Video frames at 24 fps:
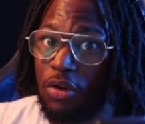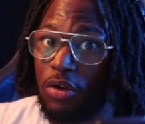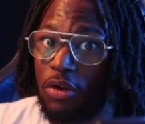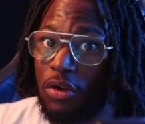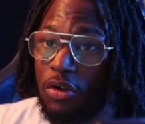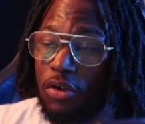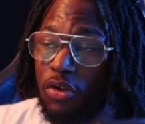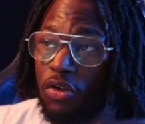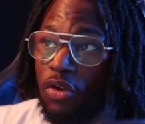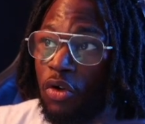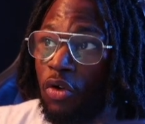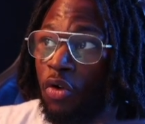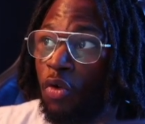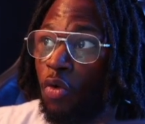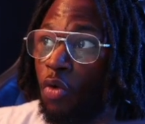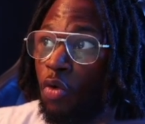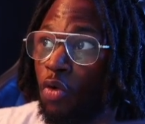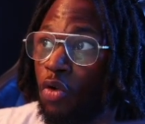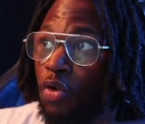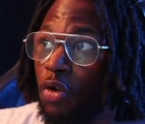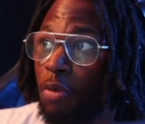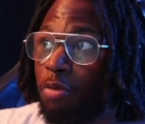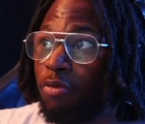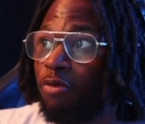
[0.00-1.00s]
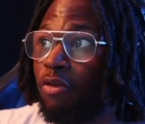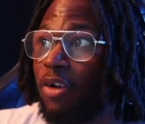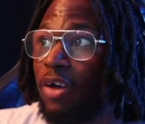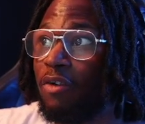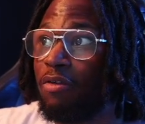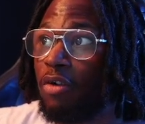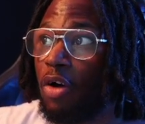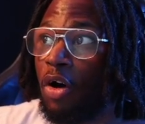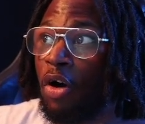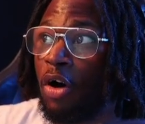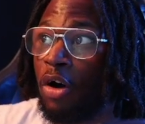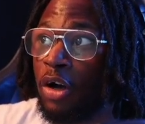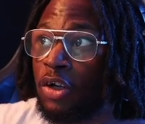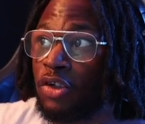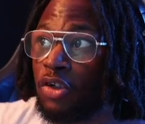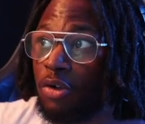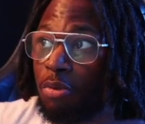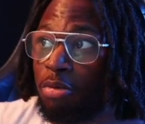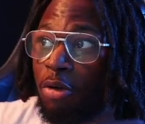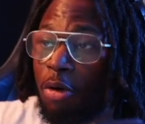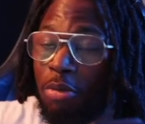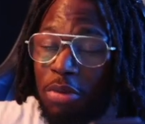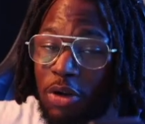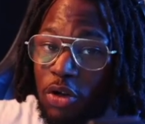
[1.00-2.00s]
You know, all your favorite artists are
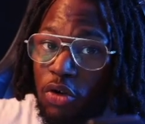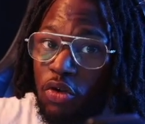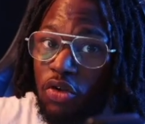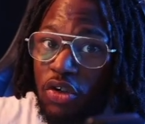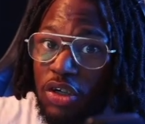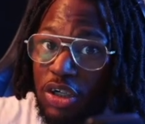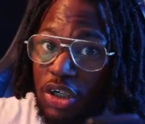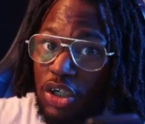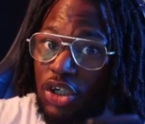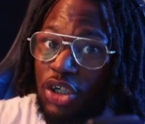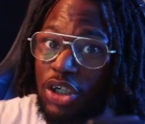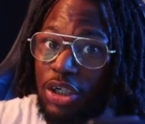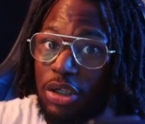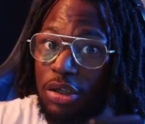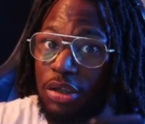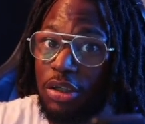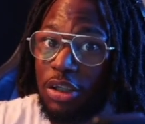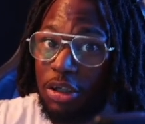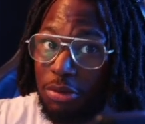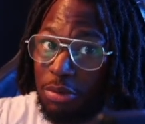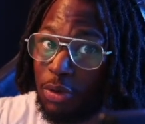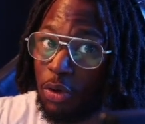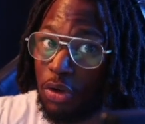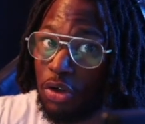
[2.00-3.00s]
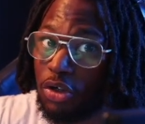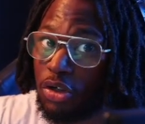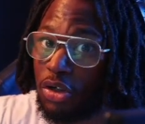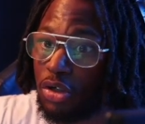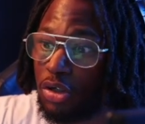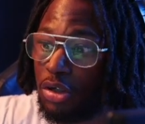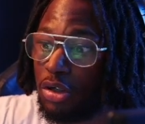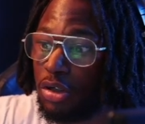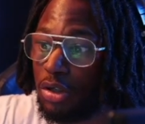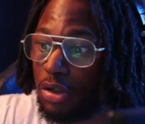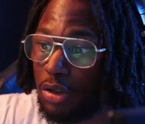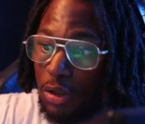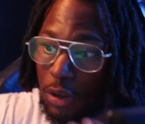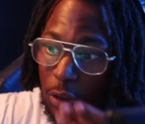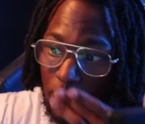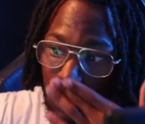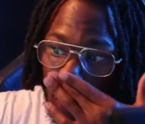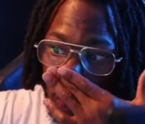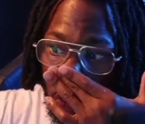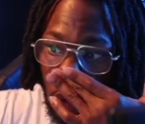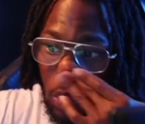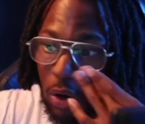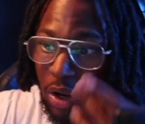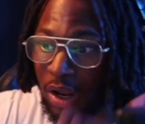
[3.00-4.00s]
probably using this shit, to be honest.
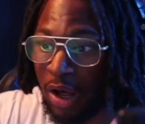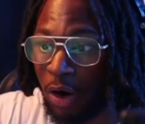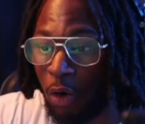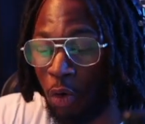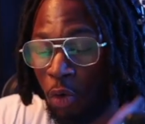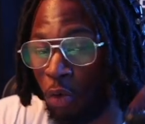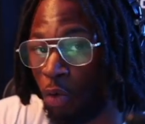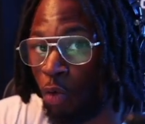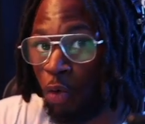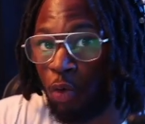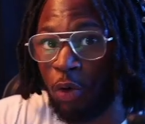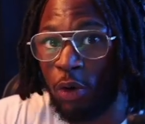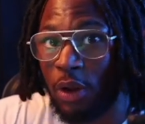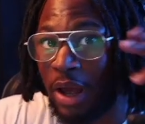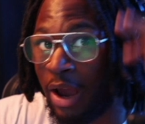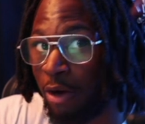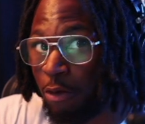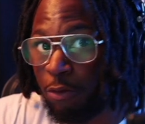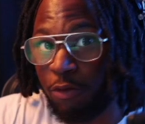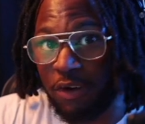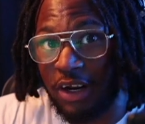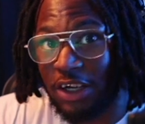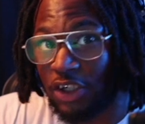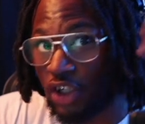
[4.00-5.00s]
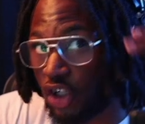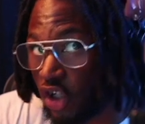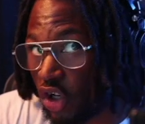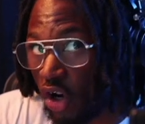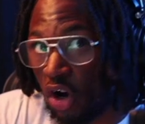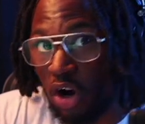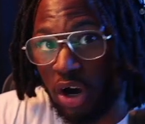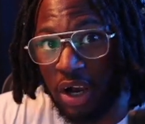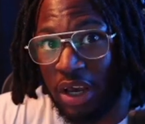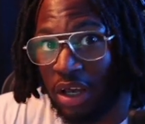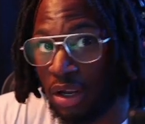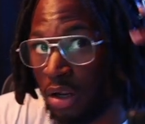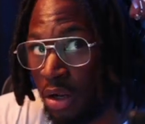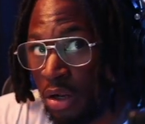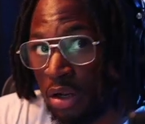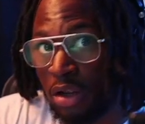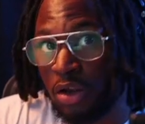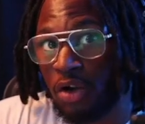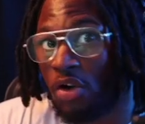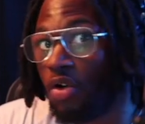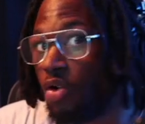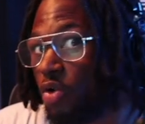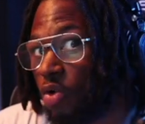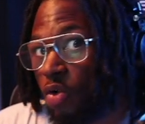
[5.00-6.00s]
Or like all everything that's charting,
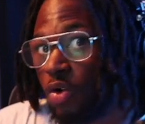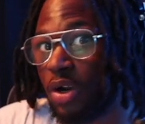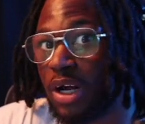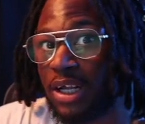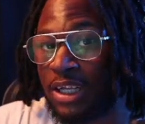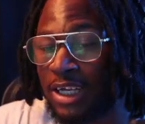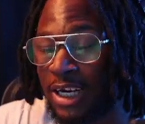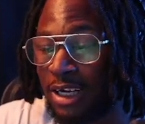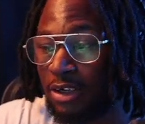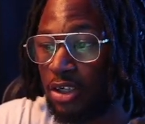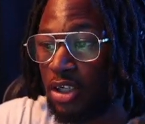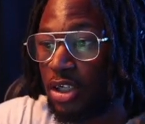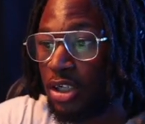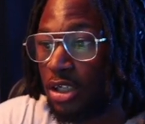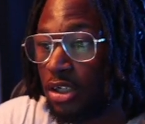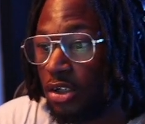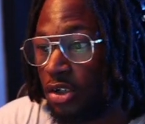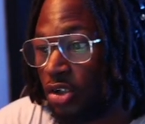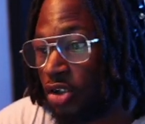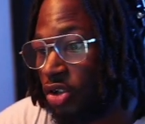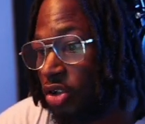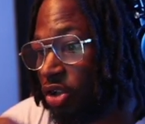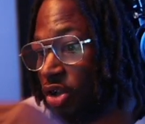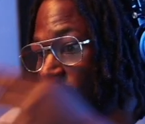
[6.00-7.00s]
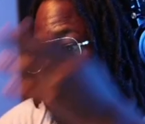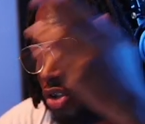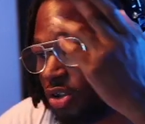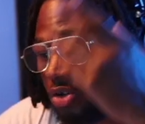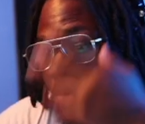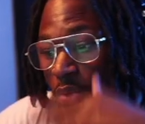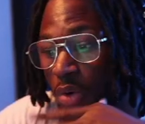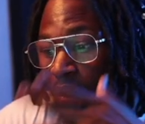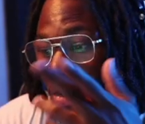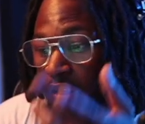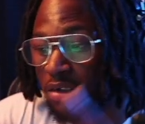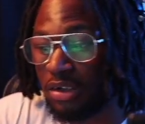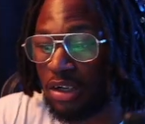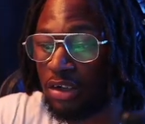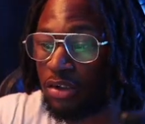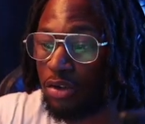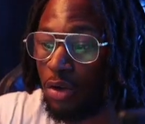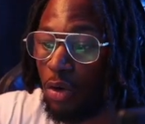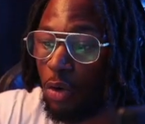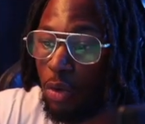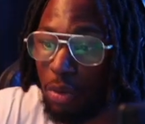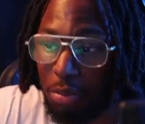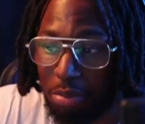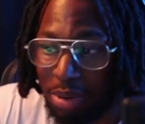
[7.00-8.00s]
all that type of shit, the ones that's
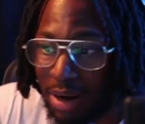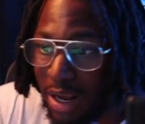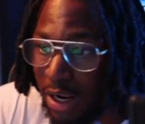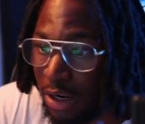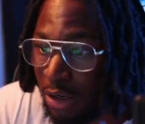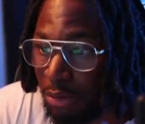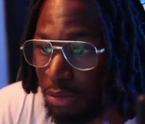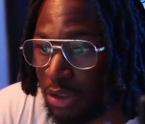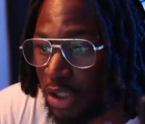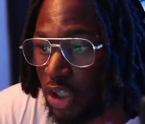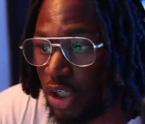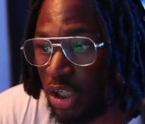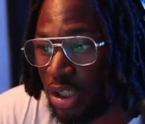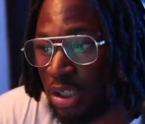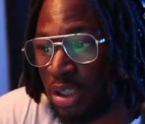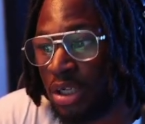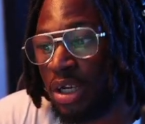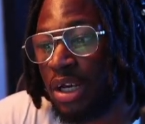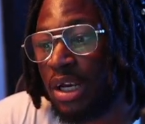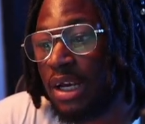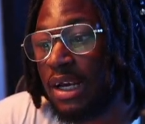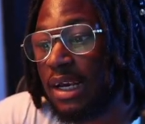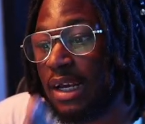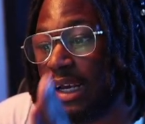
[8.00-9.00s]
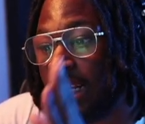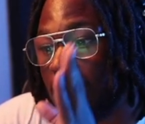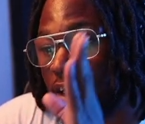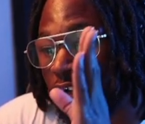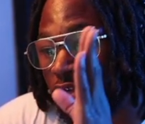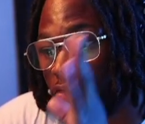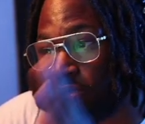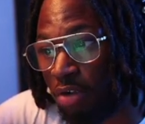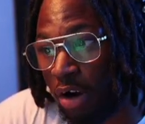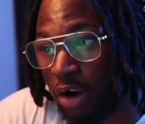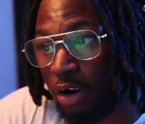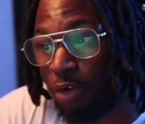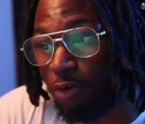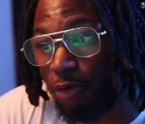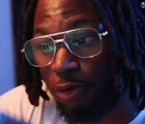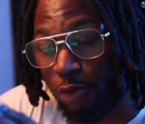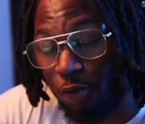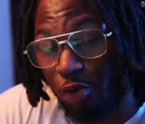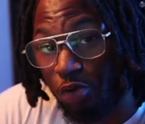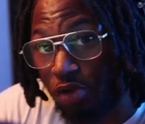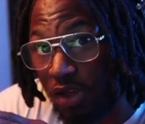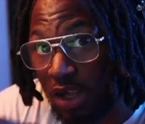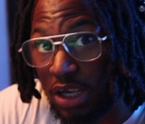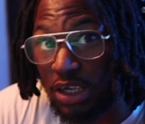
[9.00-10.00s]
going platinum and shit, is running
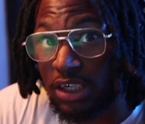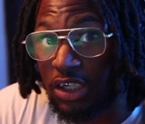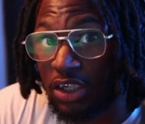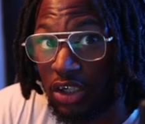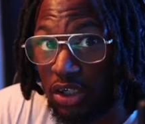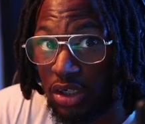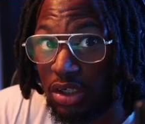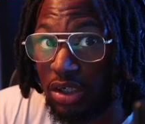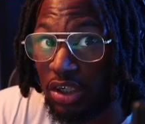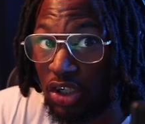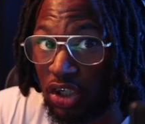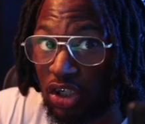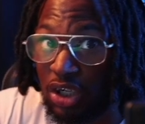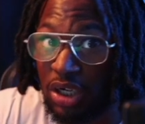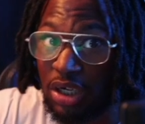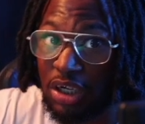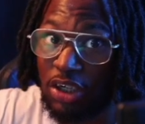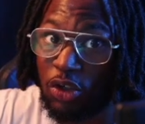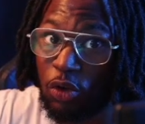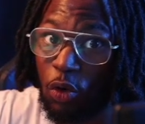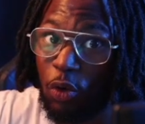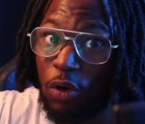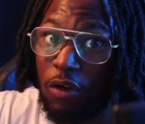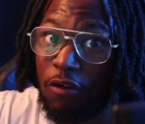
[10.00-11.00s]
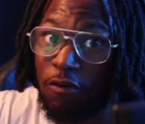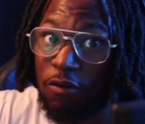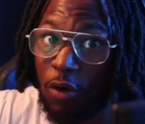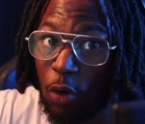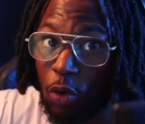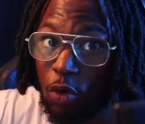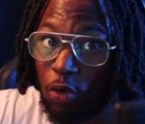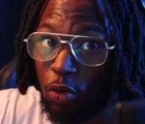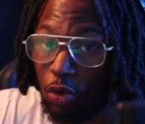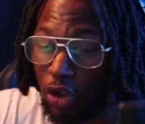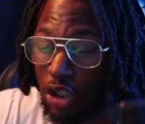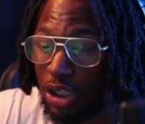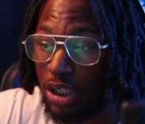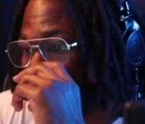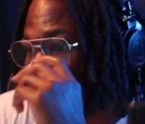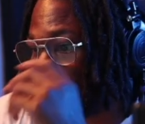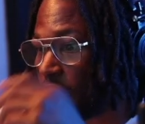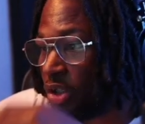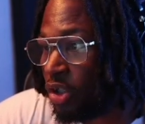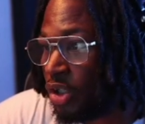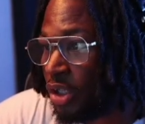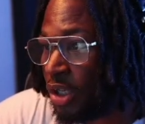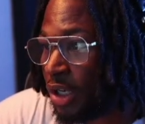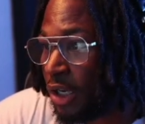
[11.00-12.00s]
through this shit. It's called a vocal chain.
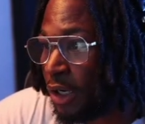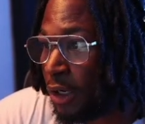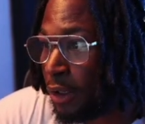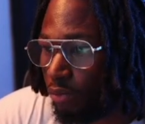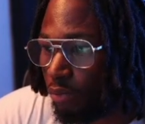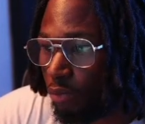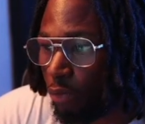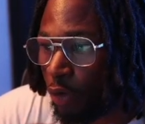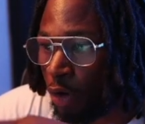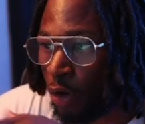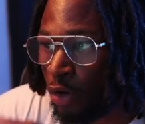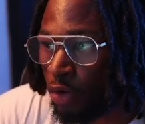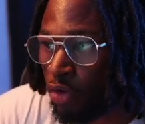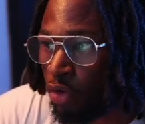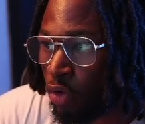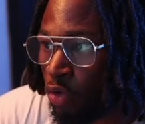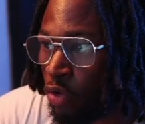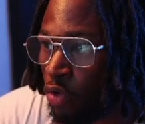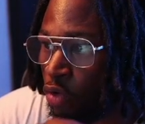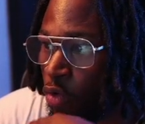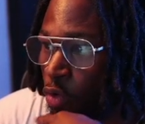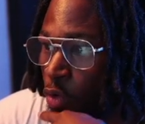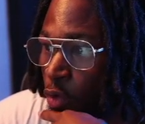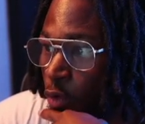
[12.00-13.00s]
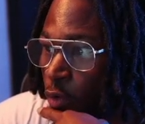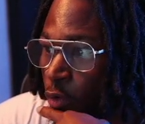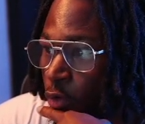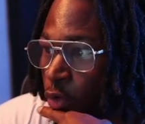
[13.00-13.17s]
You get it? So cool.